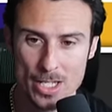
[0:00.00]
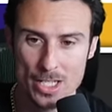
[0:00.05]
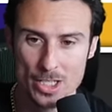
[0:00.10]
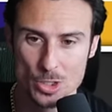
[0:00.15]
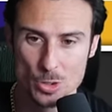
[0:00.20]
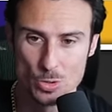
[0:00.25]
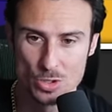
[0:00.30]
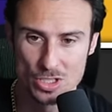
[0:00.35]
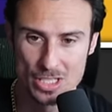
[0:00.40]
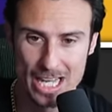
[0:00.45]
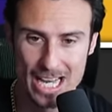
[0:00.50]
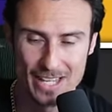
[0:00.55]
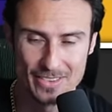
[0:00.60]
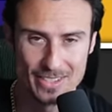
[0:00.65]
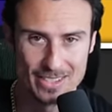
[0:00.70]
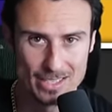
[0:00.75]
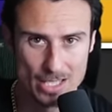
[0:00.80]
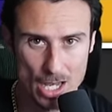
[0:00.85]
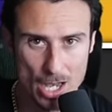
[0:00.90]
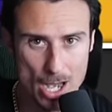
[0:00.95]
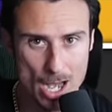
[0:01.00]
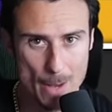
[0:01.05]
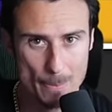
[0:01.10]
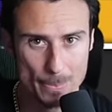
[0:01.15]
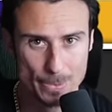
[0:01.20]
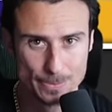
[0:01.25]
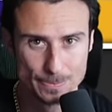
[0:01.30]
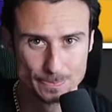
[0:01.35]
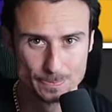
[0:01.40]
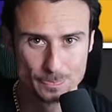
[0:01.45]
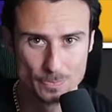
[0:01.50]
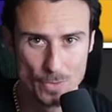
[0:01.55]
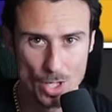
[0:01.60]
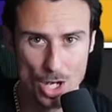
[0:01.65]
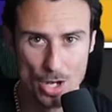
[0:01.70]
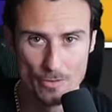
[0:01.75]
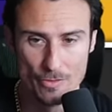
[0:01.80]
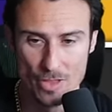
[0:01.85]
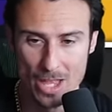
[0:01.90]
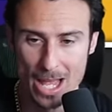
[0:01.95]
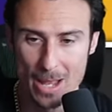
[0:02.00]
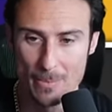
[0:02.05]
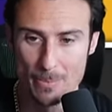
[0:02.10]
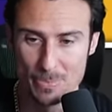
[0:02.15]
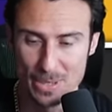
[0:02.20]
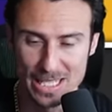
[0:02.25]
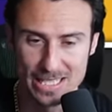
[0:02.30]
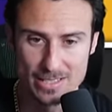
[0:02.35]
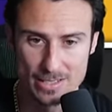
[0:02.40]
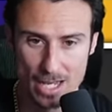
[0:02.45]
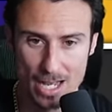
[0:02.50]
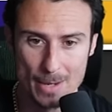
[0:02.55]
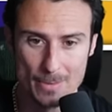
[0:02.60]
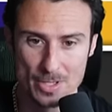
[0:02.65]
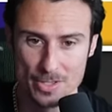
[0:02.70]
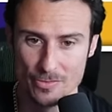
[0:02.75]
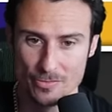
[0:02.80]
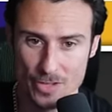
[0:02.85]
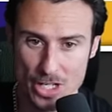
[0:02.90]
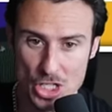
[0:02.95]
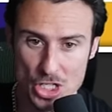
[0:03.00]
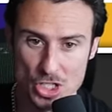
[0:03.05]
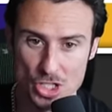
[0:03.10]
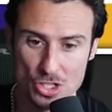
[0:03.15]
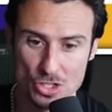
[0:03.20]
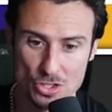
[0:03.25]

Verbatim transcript: to stay at the top of that big time division.